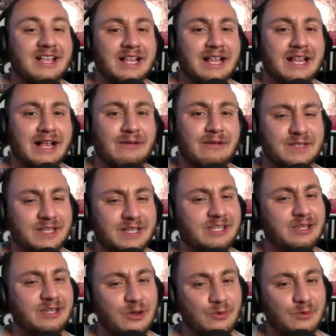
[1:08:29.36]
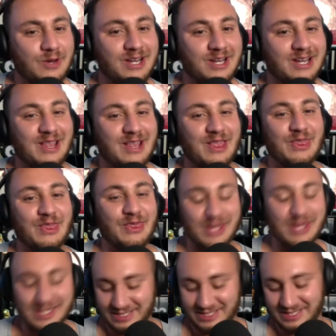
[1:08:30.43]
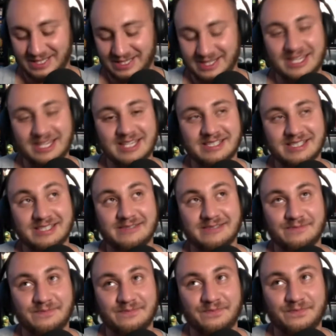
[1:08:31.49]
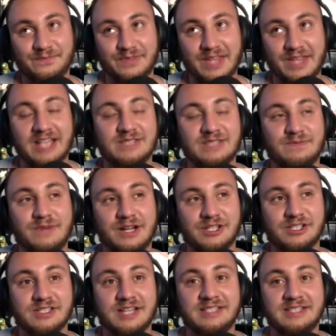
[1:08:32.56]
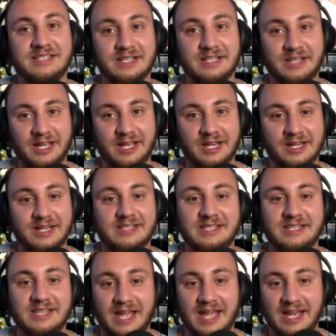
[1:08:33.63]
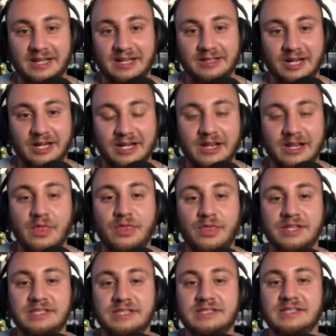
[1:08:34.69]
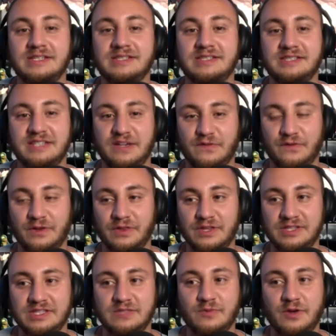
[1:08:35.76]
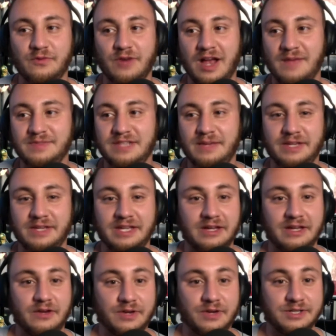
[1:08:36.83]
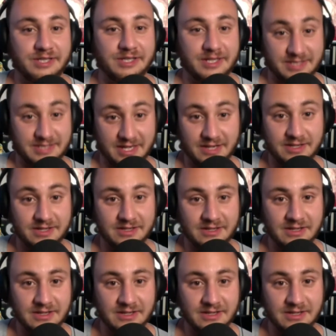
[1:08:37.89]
It was like, you know what, this as much as I didn't like it, and I see the hate online, this is different. This is what Rob Zombie originally intended.